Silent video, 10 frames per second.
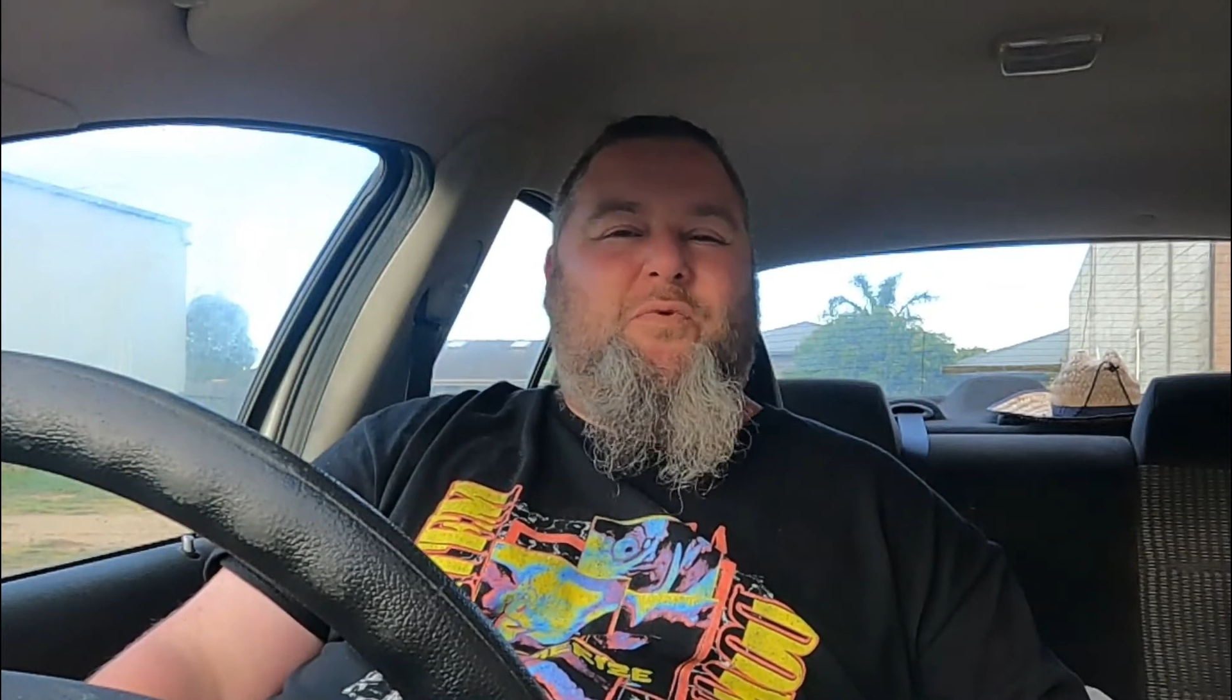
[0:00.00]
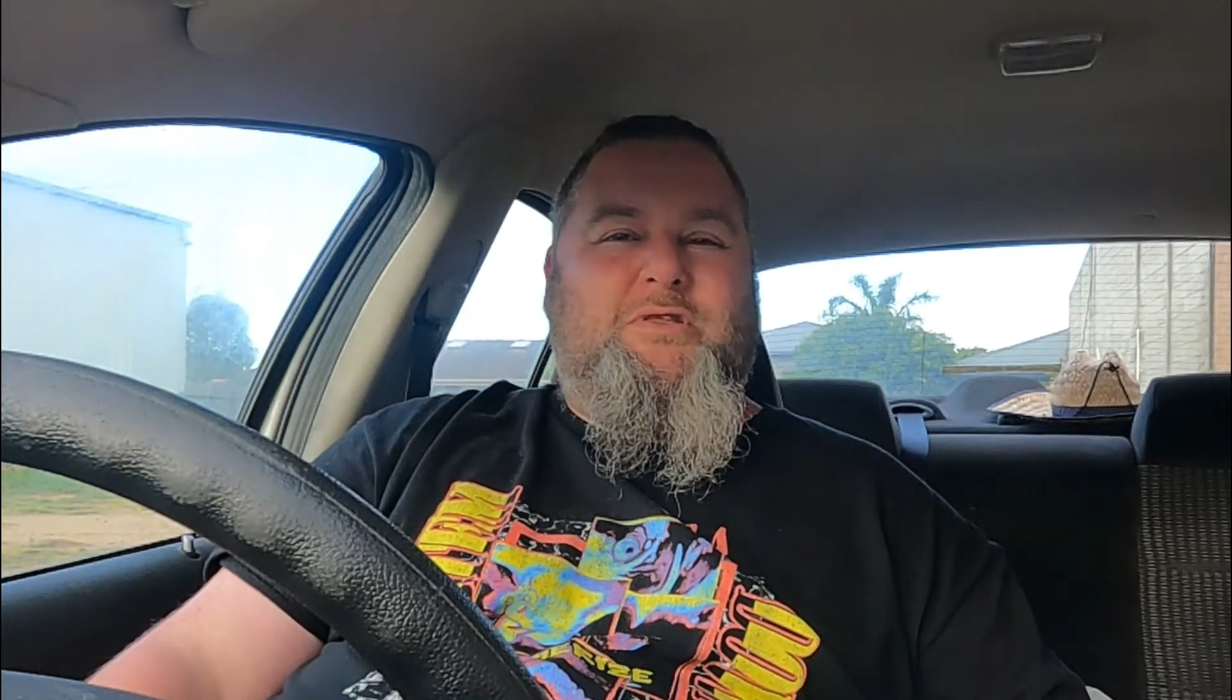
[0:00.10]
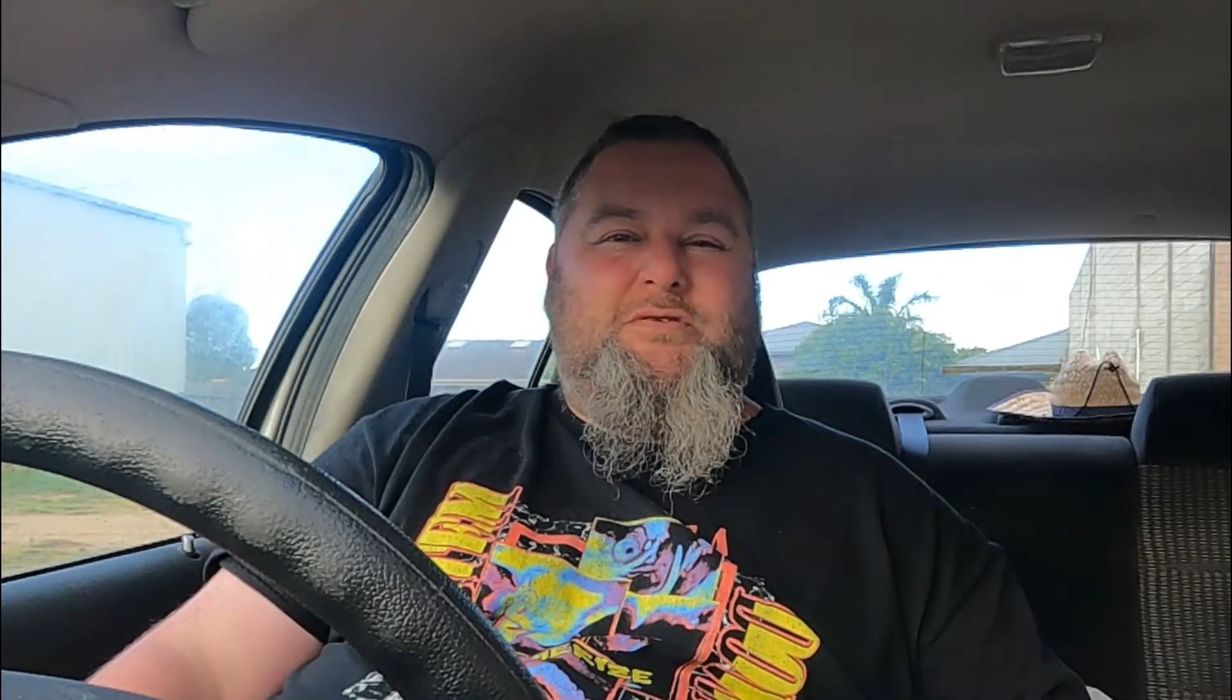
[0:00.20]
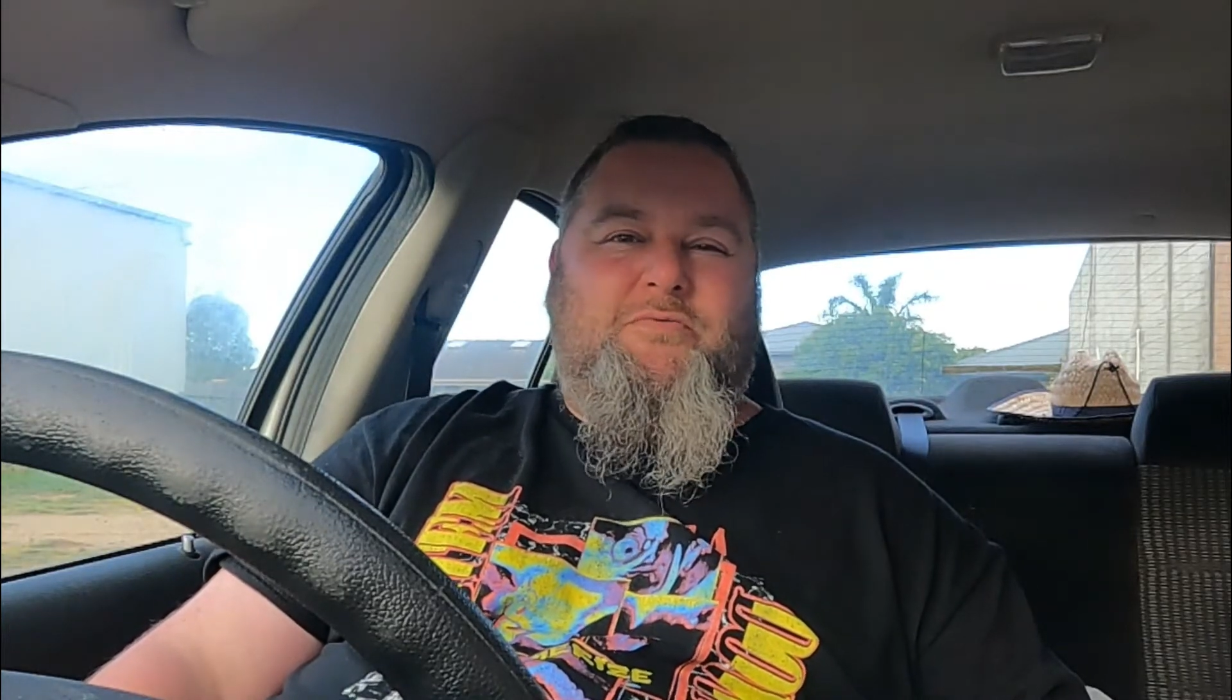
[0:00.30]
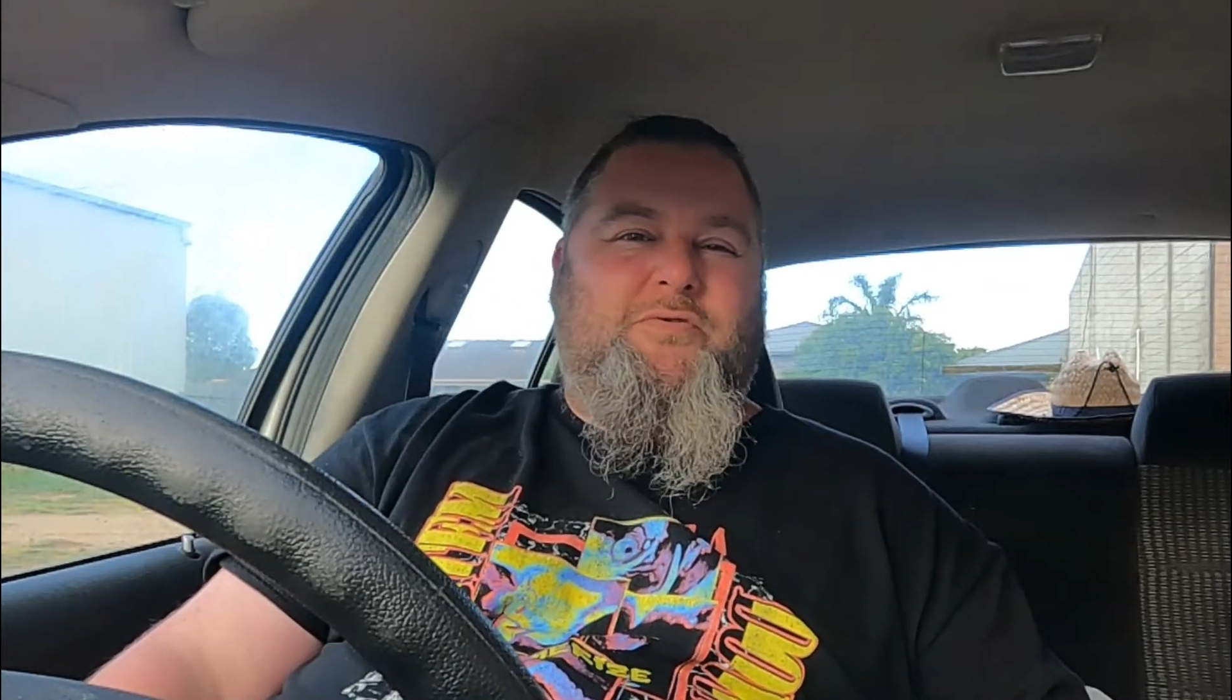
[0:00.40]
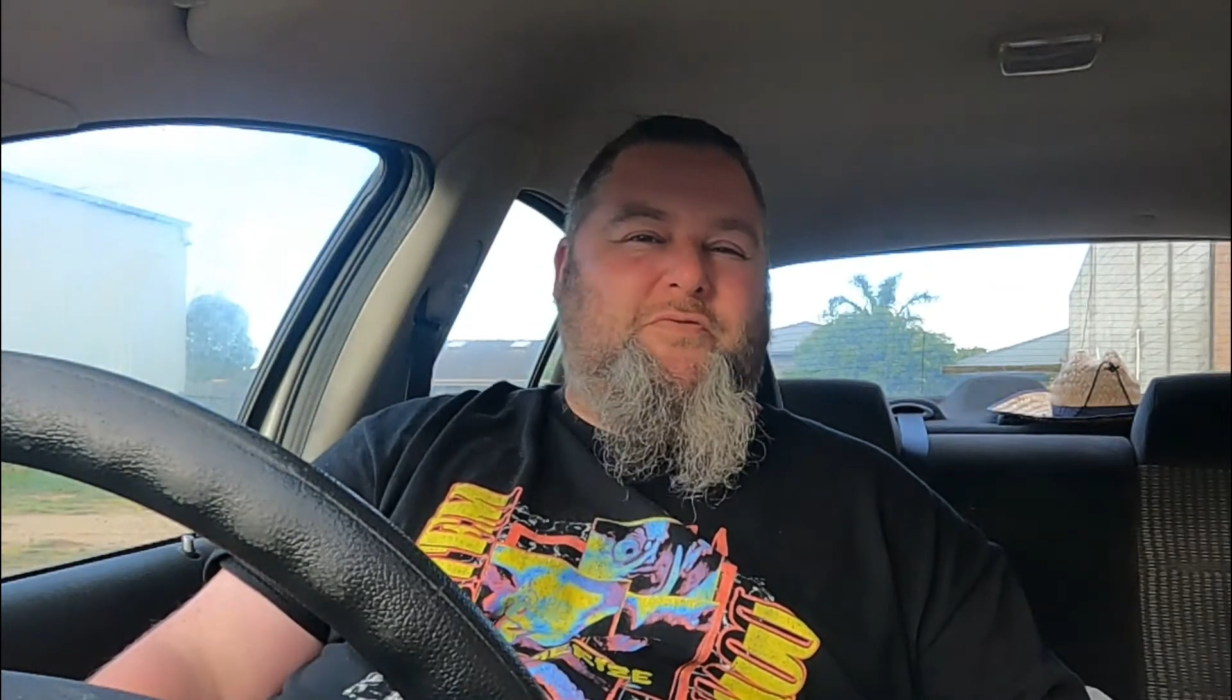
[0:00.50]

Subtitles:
ones that were